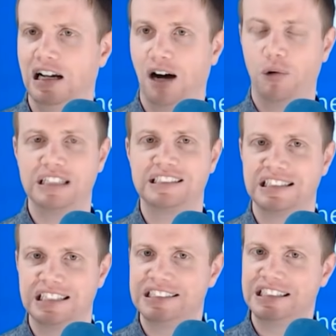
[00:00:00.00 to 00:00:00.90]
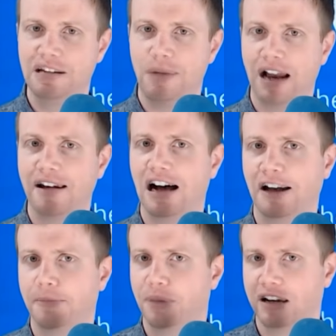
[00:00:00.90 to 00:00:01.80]
I want to say 16 by
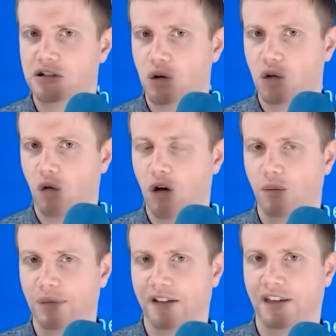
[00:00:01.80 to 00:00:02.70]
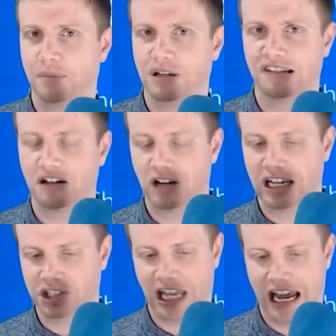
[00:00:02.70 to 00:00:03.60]
9, but don't quote me on that because I don't
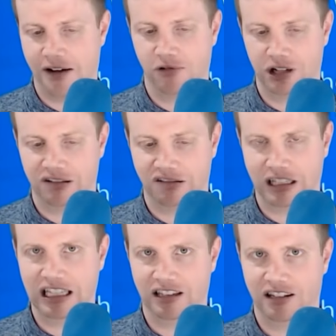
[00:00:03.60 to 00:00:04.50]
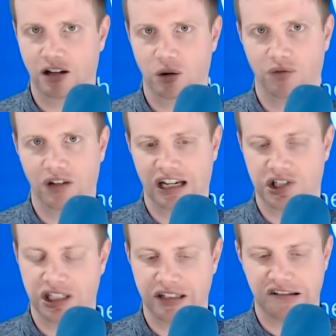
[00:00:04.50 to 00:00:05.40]
actually have one, so I can't tell you if it
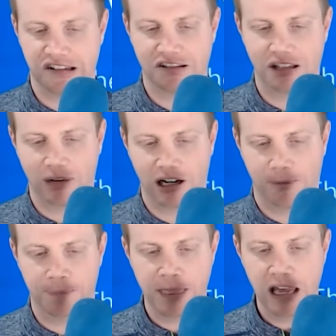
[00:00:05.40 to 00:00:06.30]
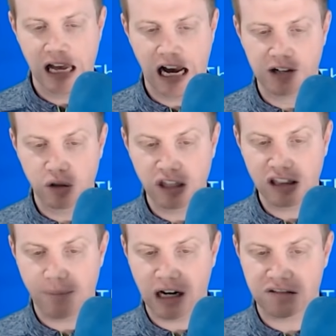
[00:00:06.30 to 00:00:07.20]
actually is 16 by 9. Uh, do you think
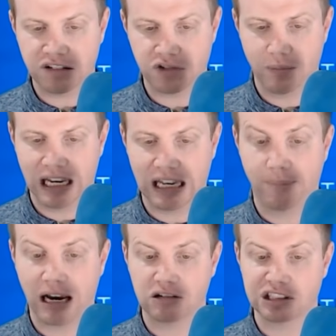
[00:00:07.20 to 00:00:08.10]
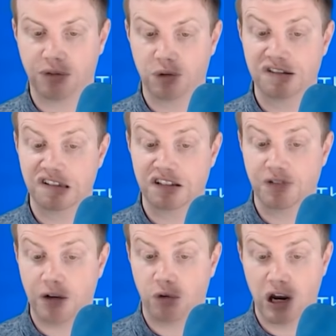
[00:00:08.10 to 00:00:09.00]
that Microsoft should make a Microsoft
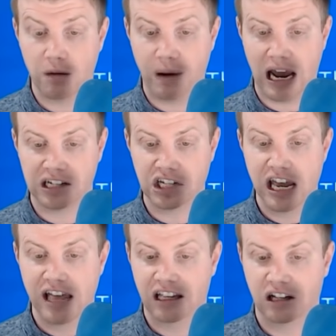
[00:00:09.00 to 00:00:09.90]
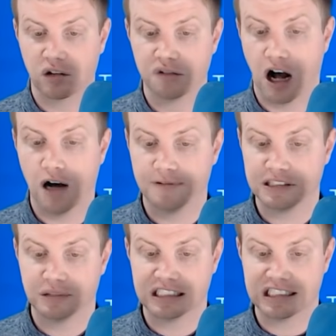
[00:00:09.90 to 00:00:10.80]
365 creator package that includes Office
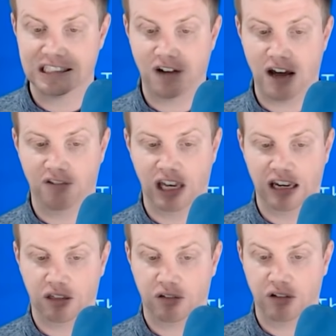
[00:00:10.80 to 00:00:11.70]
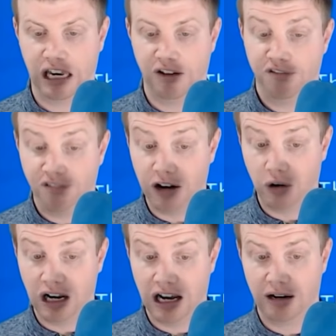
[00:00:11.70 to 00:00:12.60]
365 and a, a Final
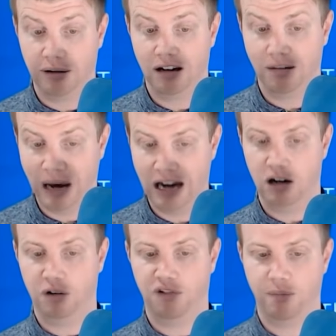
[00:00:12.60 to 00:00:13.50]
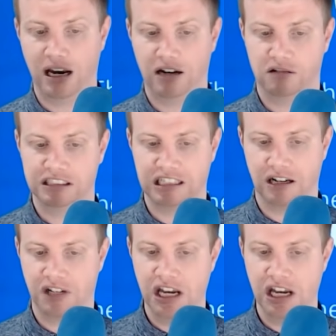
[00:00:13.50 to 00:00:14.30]
Cut competitor from Microsoft